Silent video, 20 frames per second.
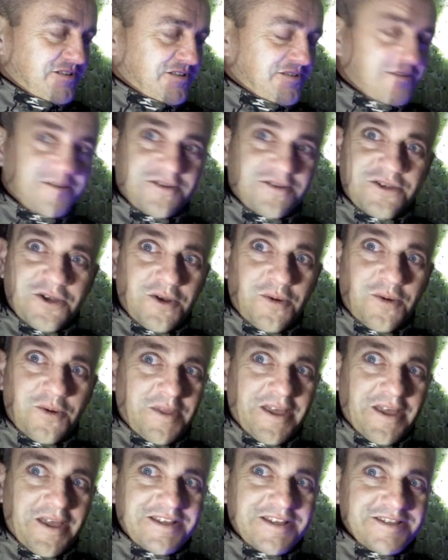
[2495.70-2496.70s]
Don't know what that
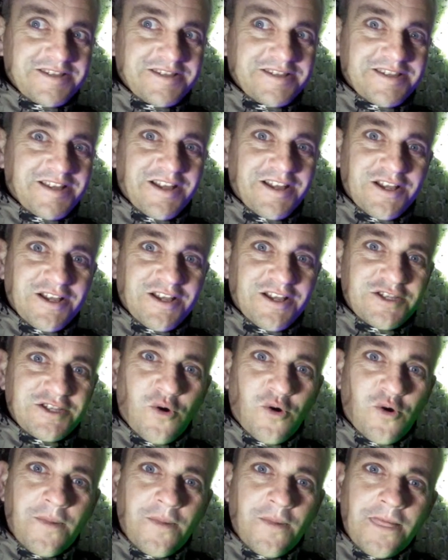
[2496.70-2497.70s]
is. So
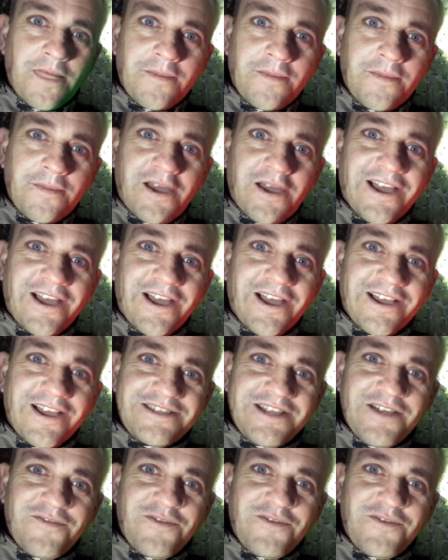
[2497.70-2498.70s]
is
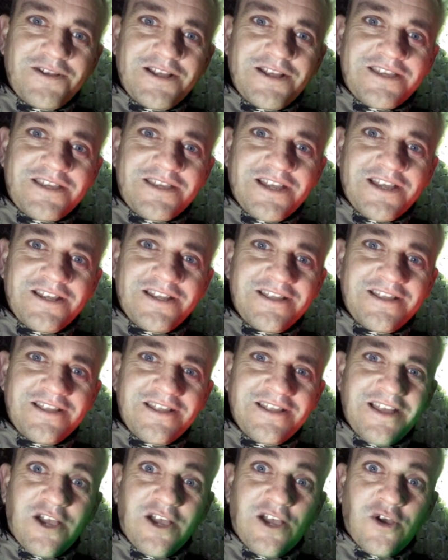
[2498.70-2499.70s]
everyone else getting the
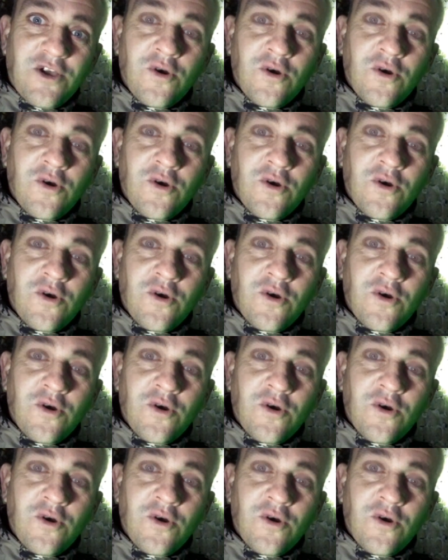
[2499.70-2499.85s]
echo?